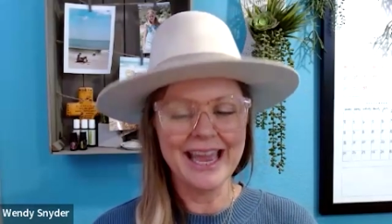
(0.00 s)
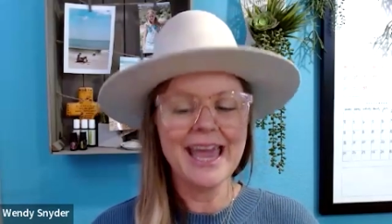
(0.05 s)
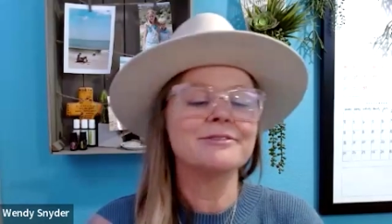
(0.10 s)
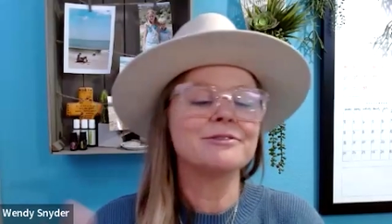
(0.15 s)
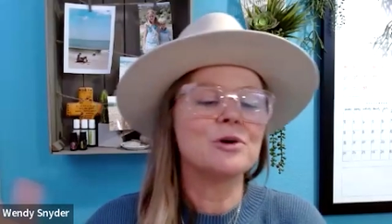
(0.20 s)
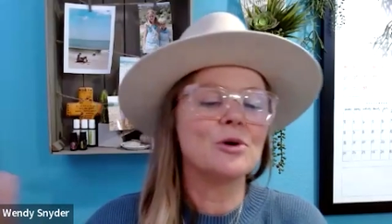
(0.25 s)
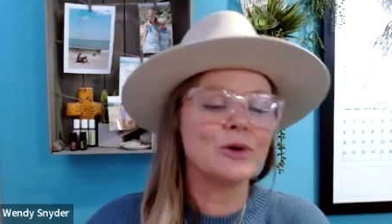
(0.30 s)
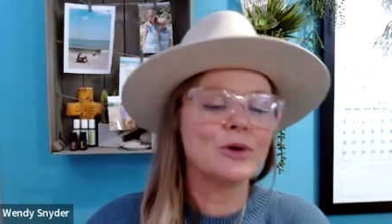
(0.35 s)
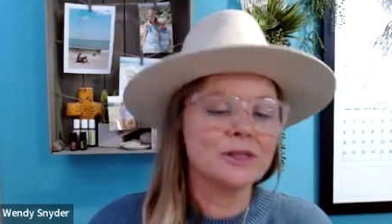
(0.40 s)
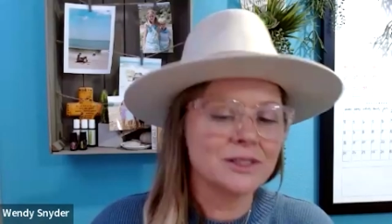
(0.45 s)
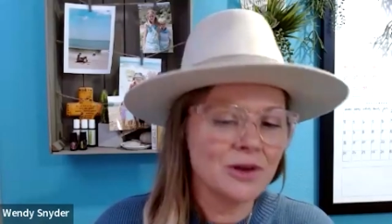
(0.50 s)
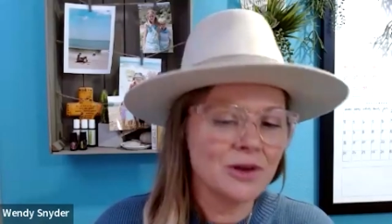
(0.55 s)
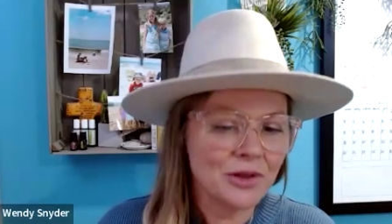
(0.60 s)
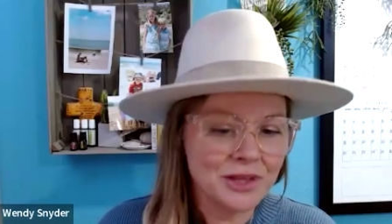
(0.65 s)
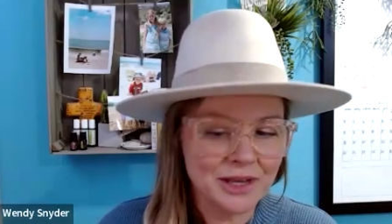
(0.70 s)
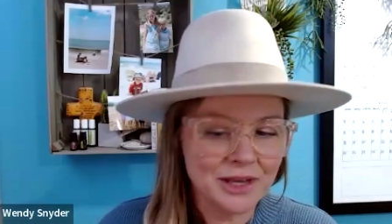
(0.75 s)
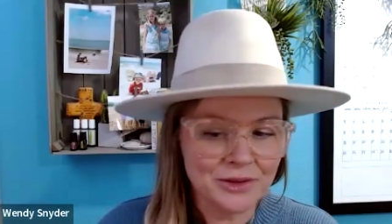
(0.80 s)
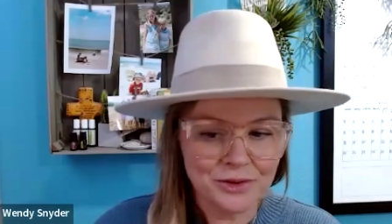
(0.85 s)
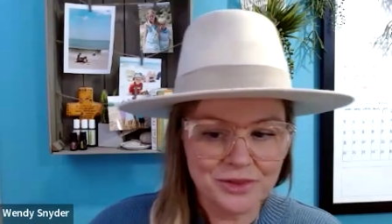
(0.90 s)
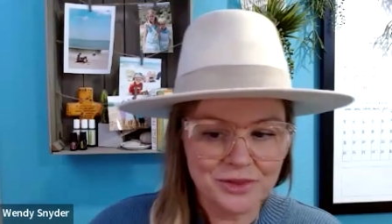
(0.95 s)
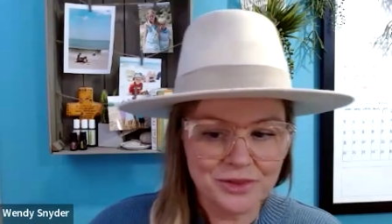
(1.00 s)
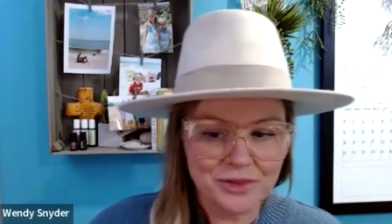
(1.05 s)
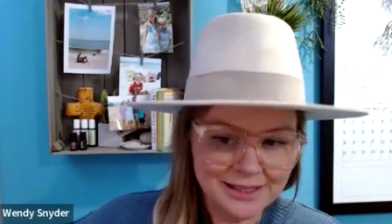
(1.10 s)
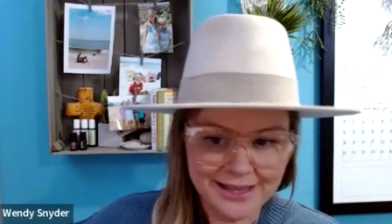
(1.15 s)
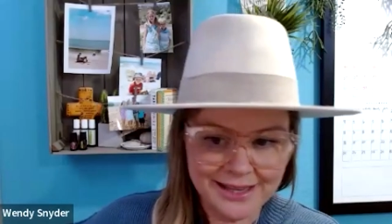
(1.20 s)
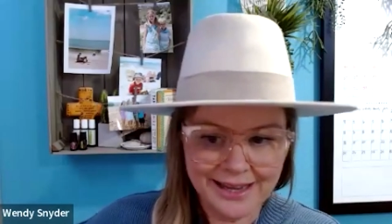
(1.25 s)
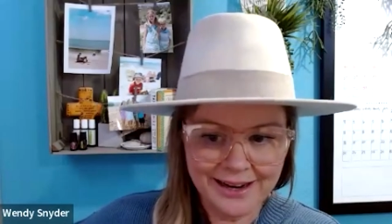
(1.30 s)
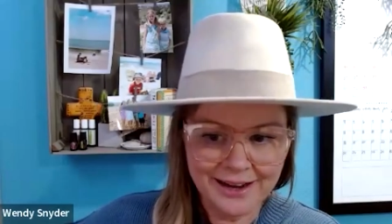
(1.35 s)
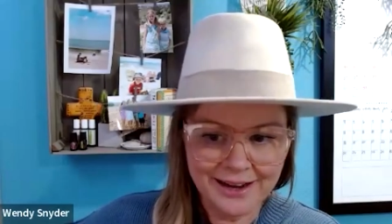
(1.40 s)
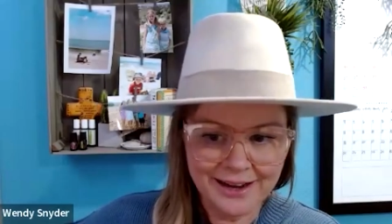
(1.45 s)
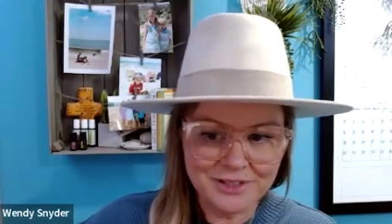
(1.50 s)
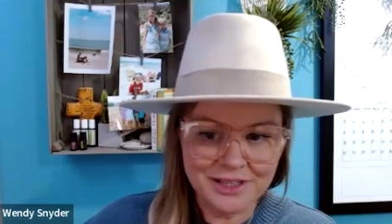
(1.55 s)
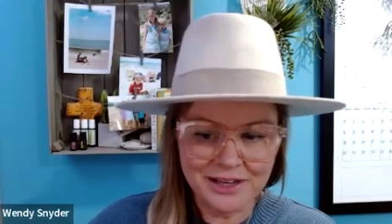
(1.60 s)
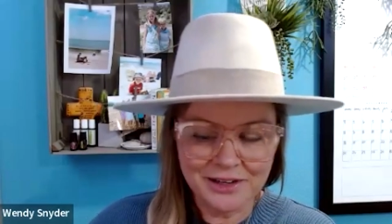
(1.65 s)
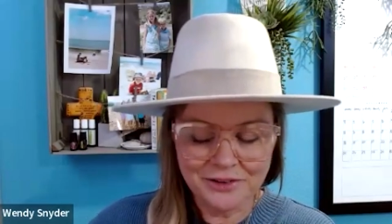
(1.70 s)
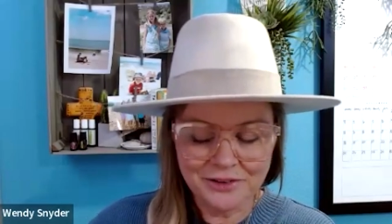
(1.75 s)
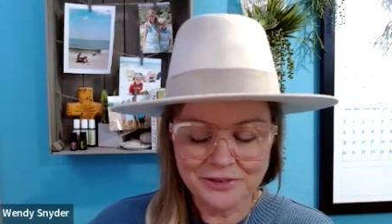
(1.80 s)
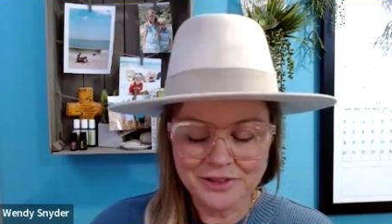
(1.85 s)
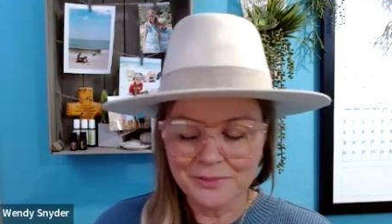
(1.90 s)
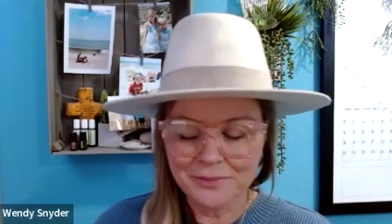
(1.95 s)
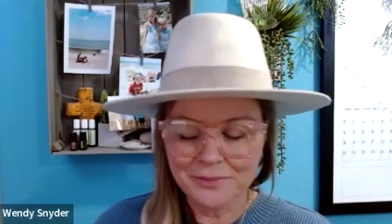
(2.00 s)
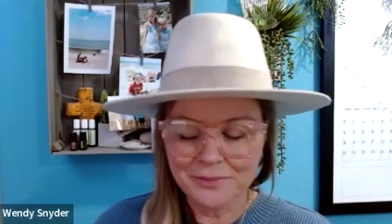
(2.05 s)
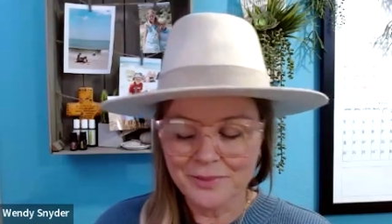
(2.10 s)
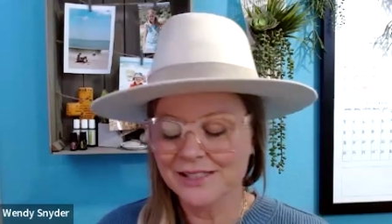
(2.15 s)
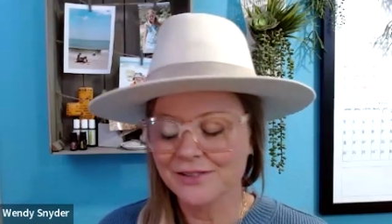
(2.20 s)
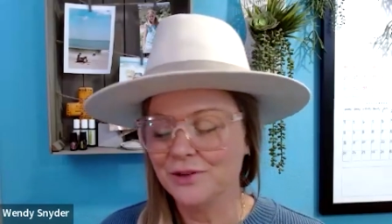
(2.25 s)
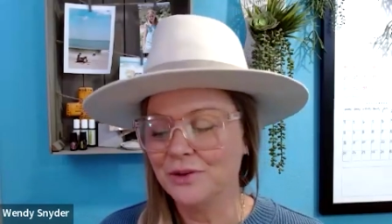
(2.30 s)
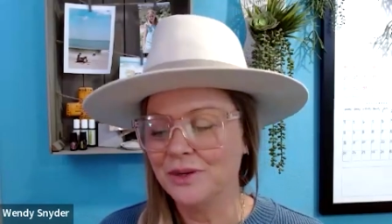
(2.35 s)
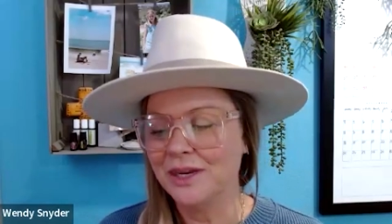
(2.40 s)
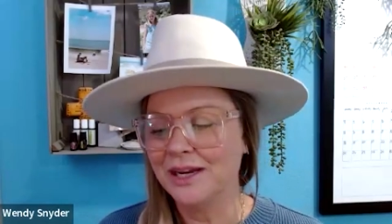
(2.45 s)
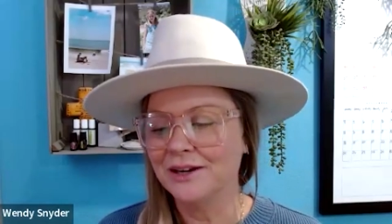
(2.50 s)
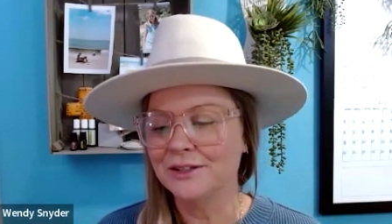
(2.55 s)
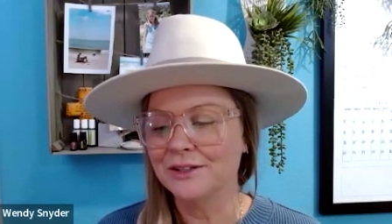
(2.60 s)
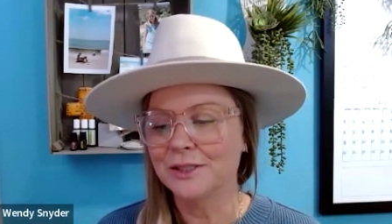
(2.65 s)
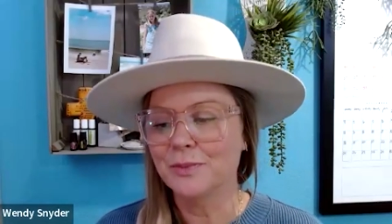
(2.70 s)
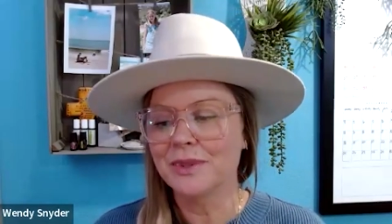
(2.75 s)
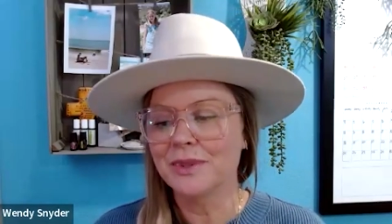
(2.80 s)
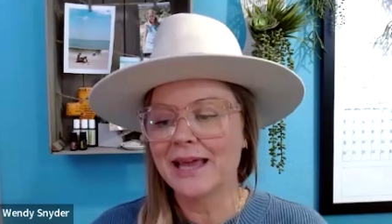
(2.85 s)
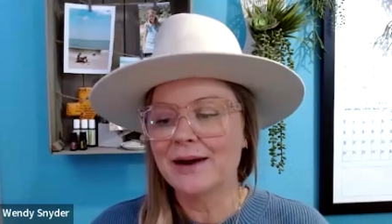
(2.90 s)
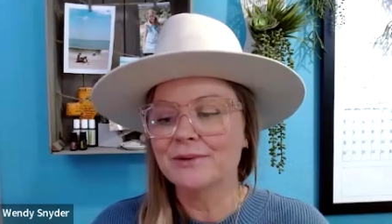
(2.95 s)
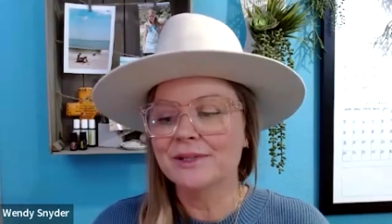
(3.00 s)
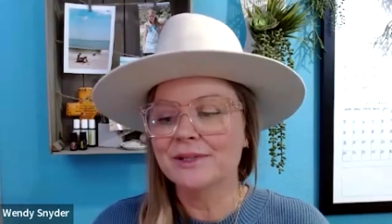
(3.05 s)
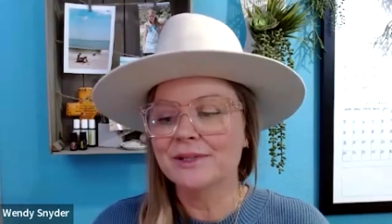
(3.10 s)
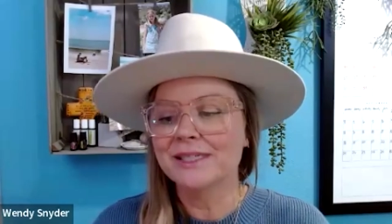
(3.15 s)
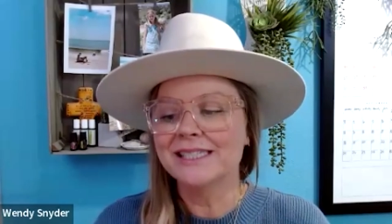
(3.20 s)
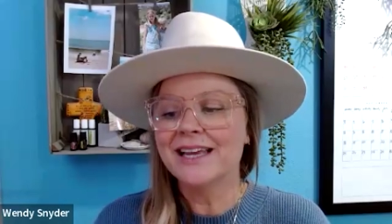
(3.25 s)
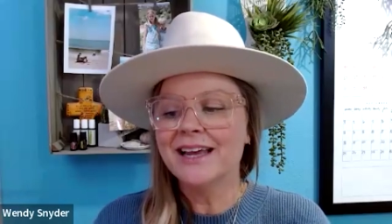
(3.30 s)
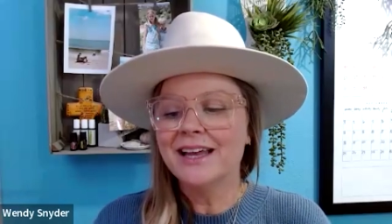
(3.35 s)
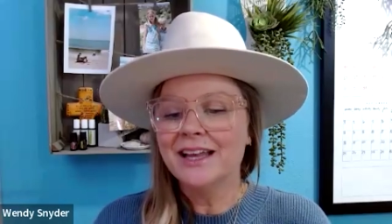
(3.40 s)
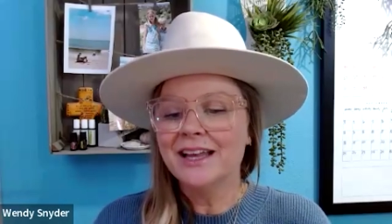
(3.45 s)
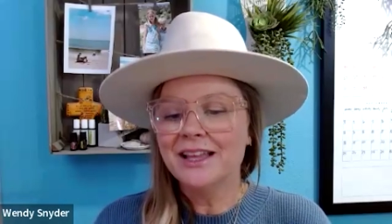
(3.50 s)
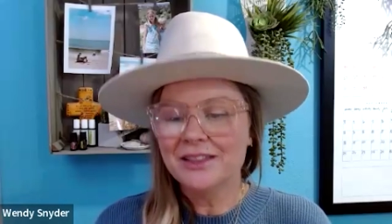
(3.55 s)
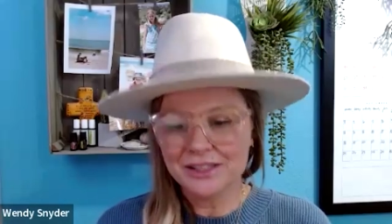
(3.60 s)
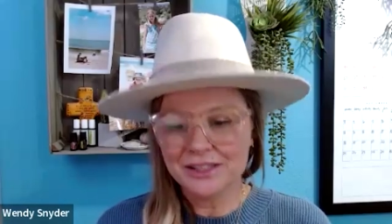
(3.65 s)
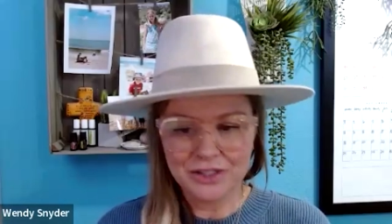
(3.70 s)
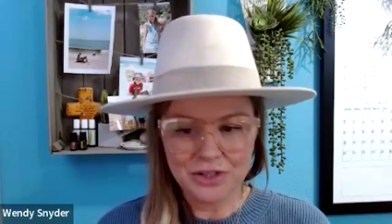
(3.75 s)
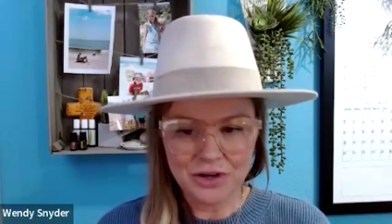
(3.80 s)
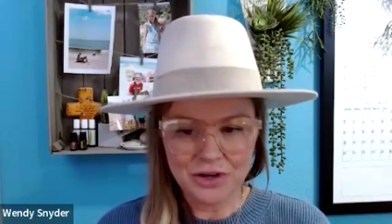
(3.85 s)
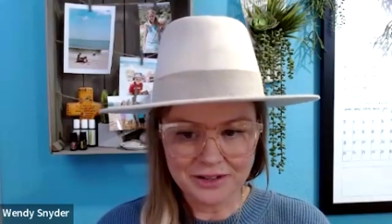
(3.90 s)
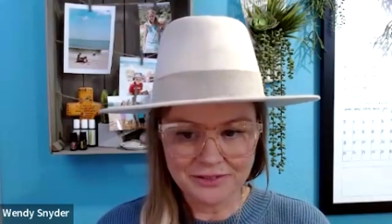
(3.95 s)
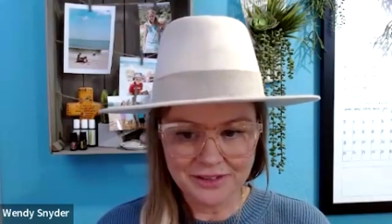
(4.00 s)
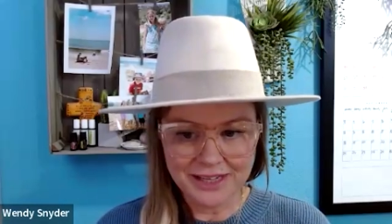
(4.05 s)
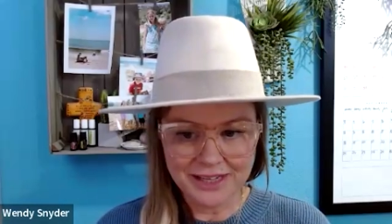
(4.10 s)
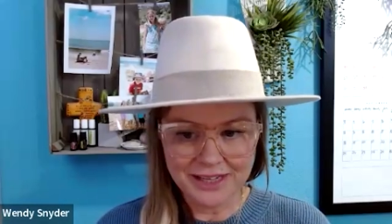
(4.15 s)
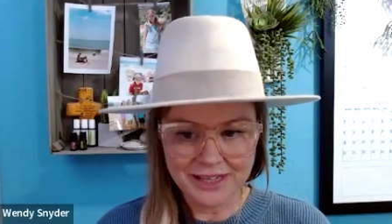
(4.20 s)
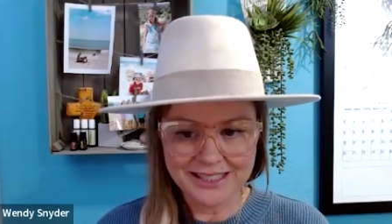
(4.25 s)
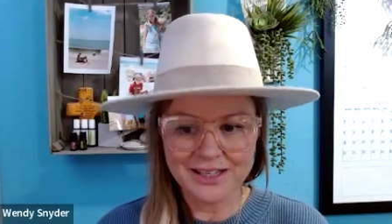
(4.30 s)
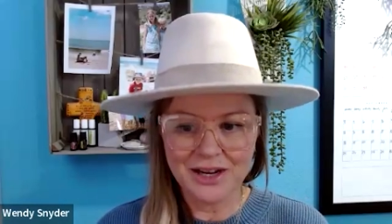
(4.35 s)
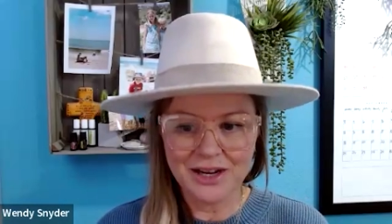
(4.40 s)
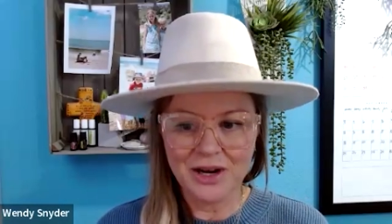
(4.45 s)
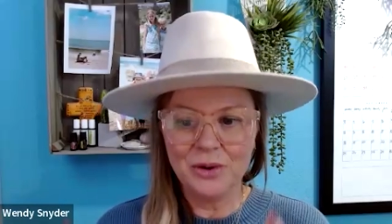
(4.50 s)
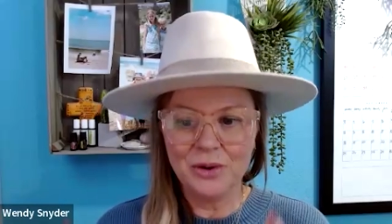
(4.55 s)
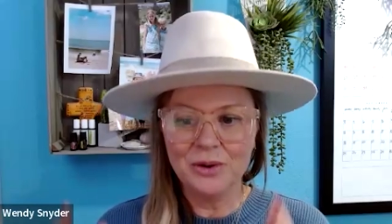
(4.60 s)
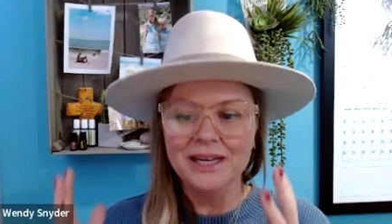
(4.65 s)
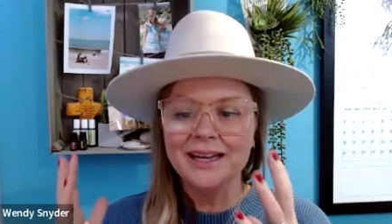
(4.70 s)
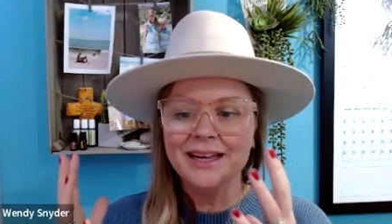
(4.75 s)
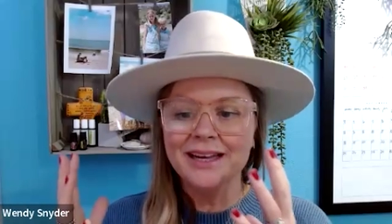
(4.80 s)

And of course, all the other things that I've done over the past few years. But that was the start of it. So